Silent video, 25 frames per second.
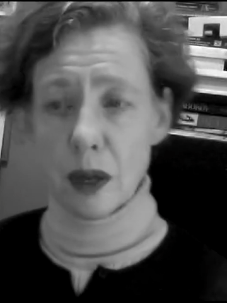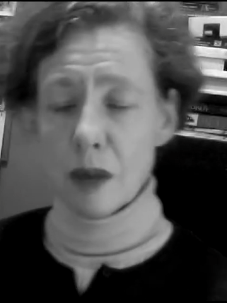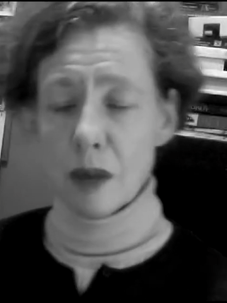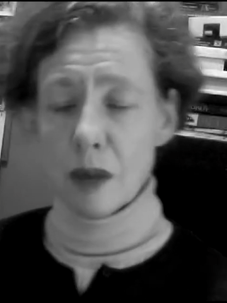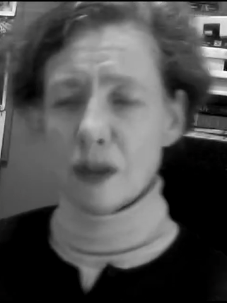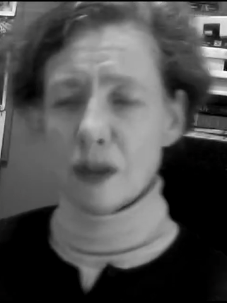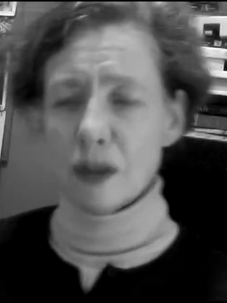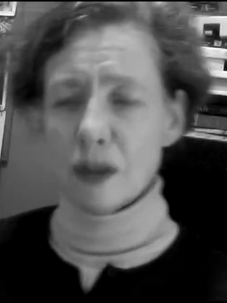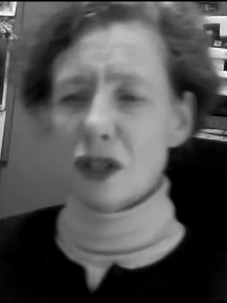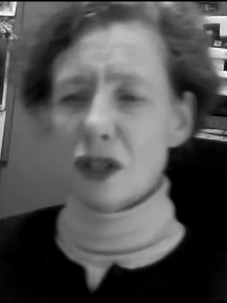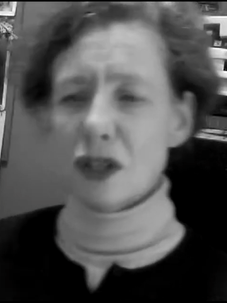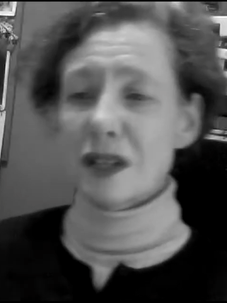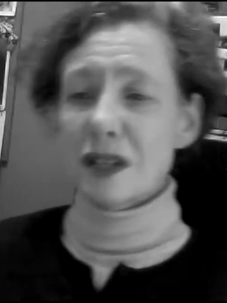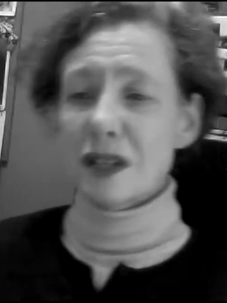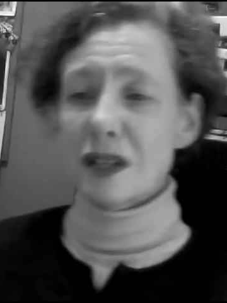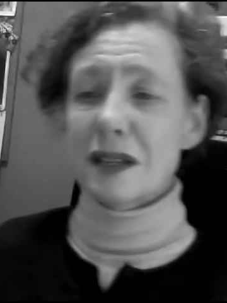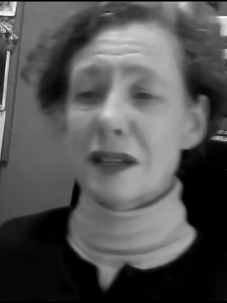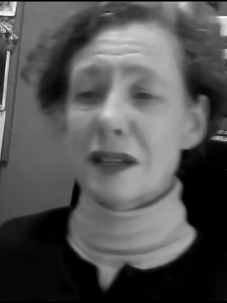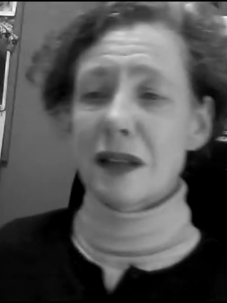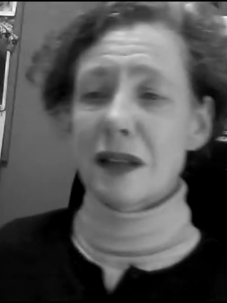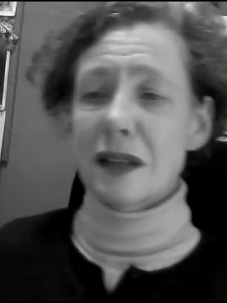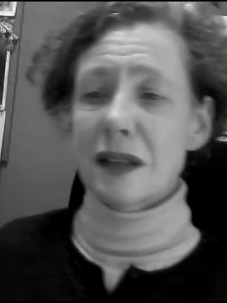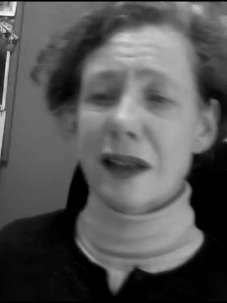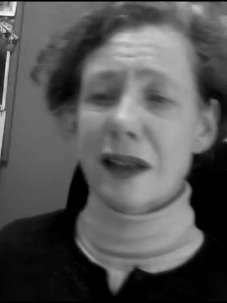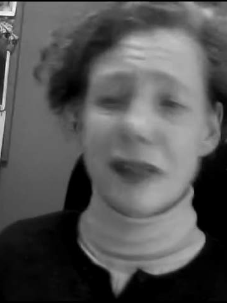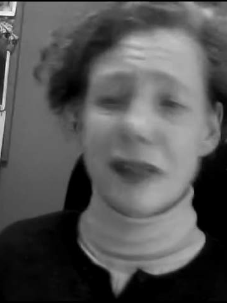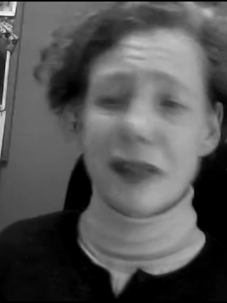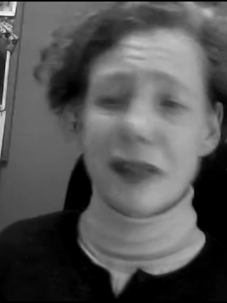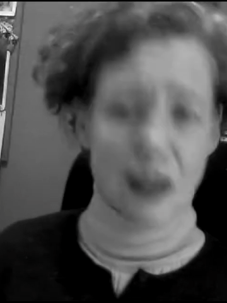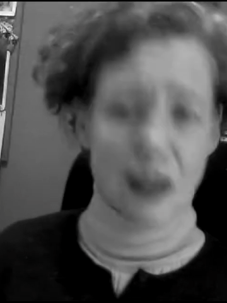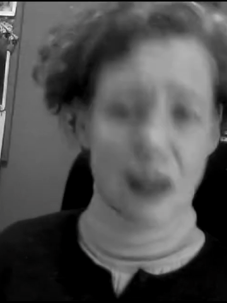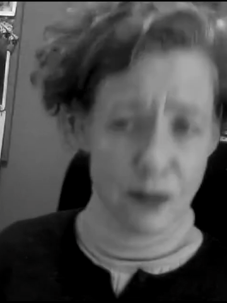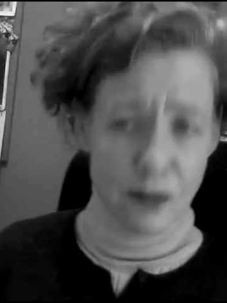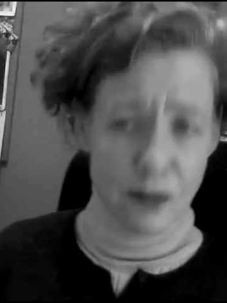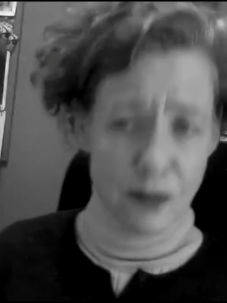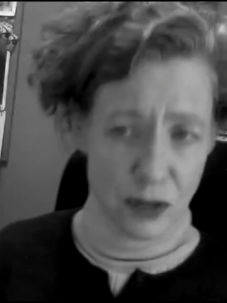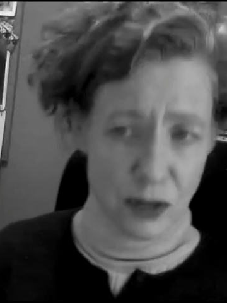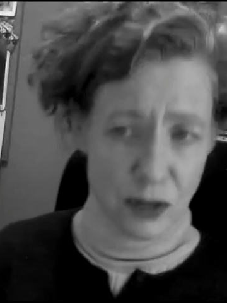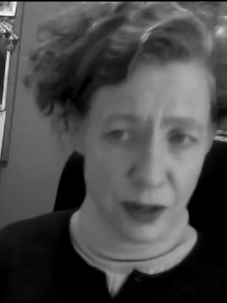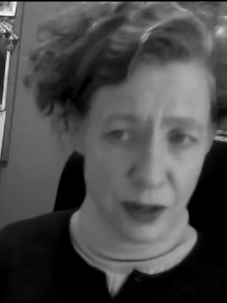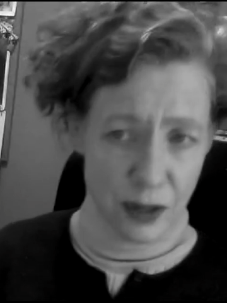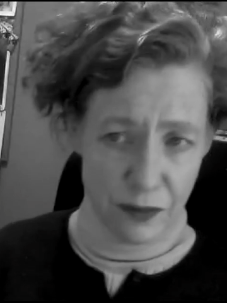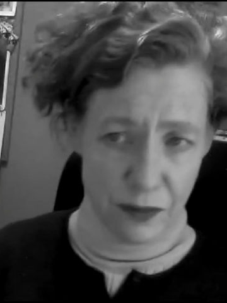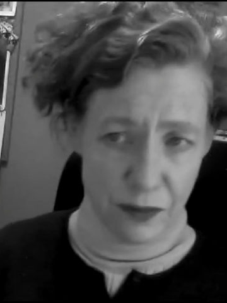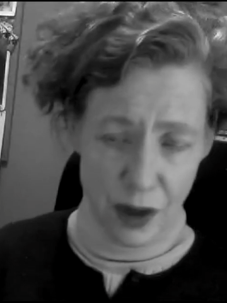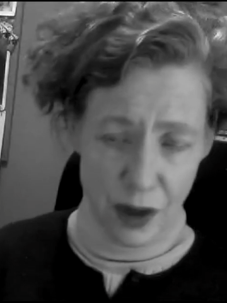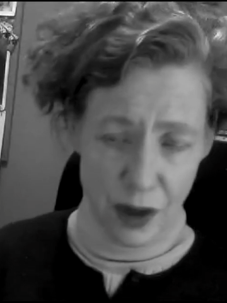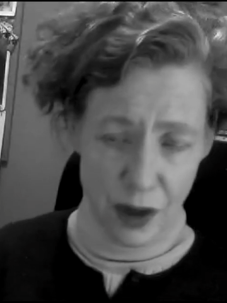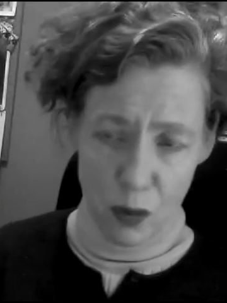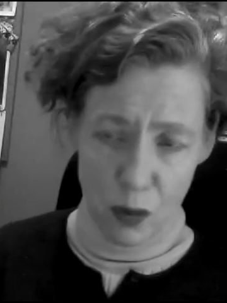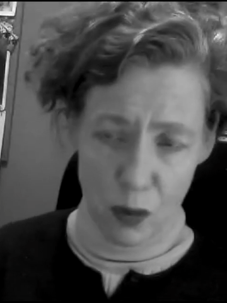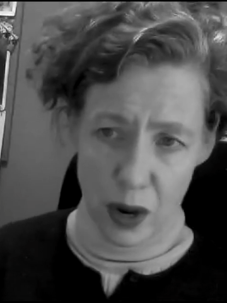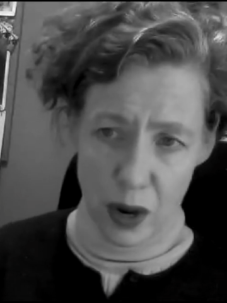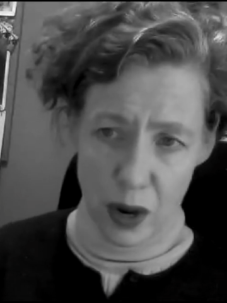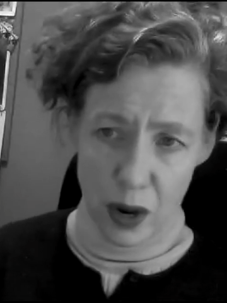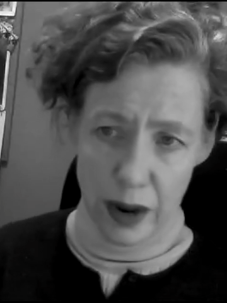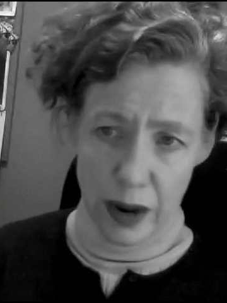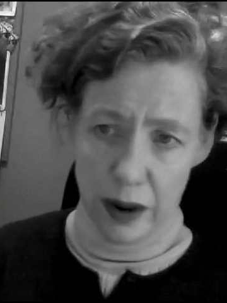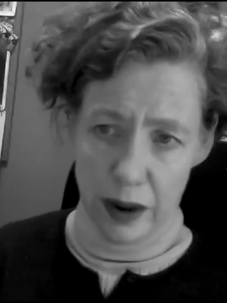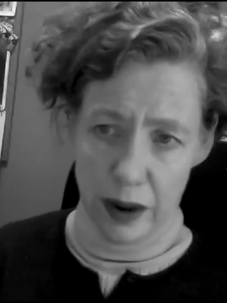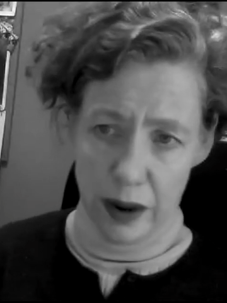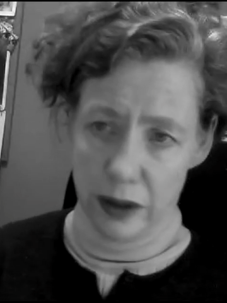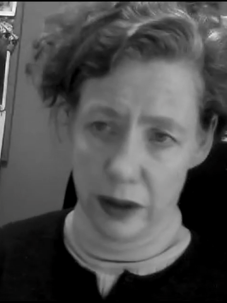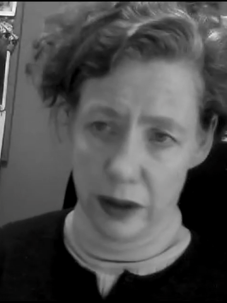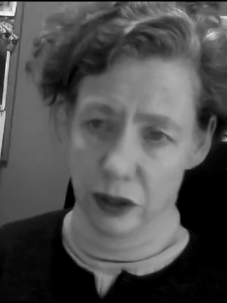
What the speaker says: but she doesn't like think of herself that way.